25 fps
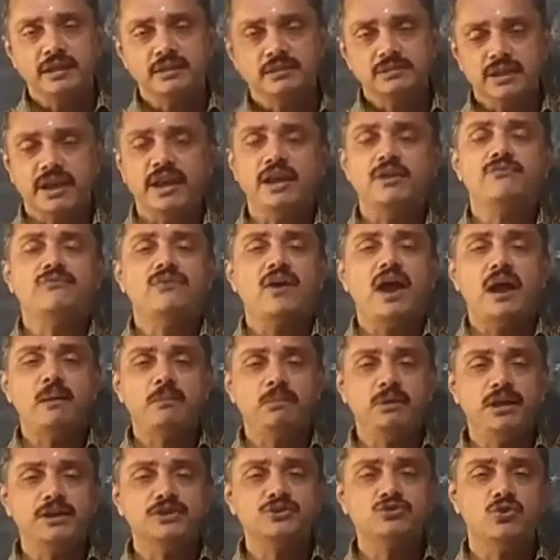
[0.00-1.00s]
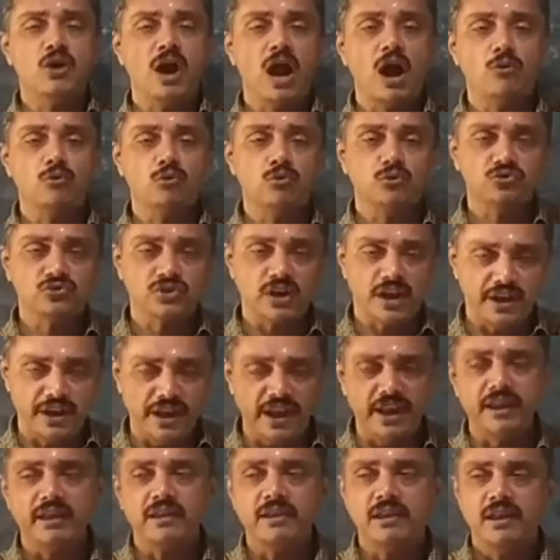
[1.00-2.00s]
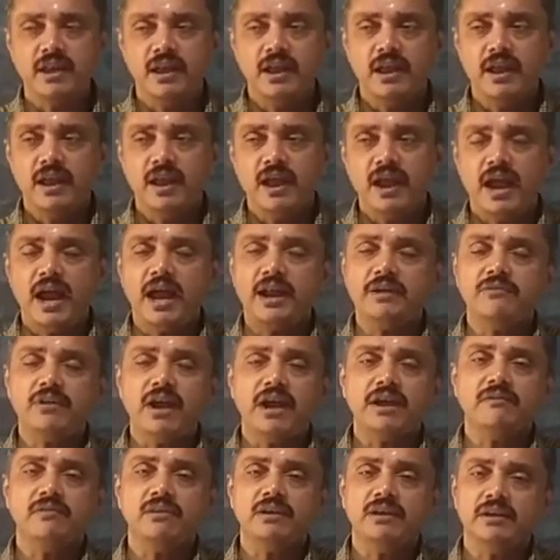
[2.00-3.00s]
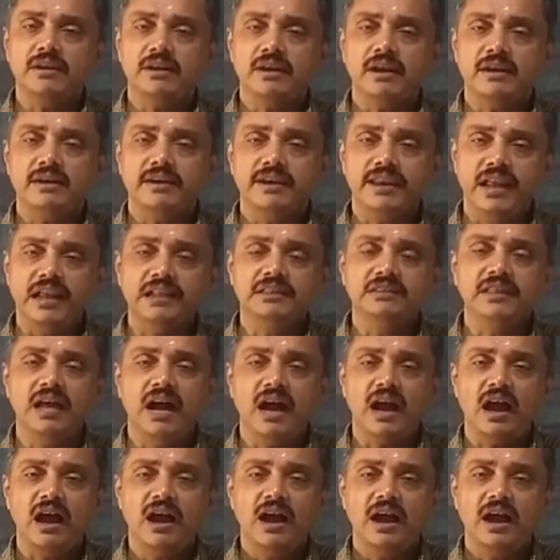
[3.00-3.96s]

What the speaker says: 3 families you have to study, and I will deal the